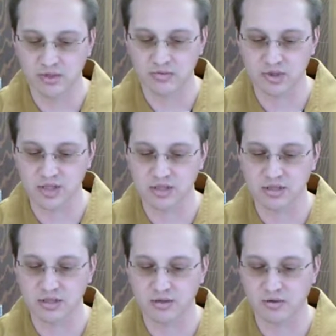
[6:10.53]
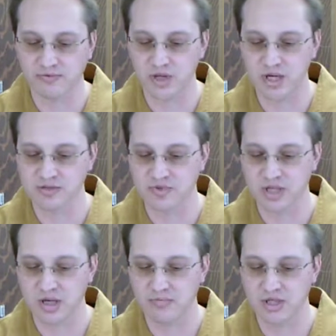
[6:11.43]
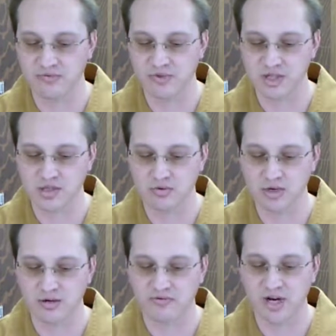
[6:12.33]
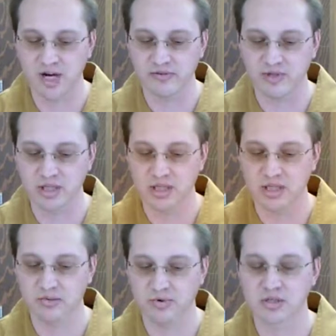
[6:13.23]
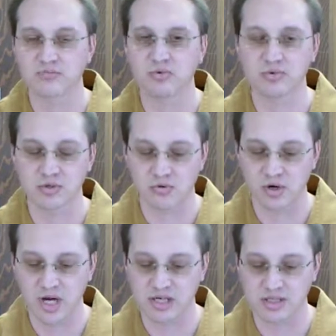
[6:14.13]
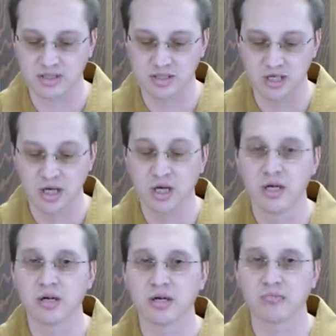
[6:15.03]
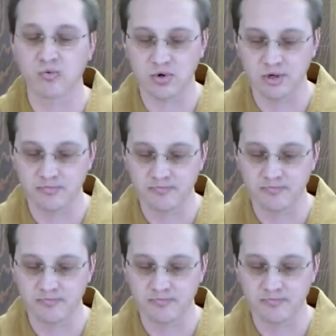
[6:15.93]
lenses or philosophy can be envisioned around 5 key principles or actions. Number 1,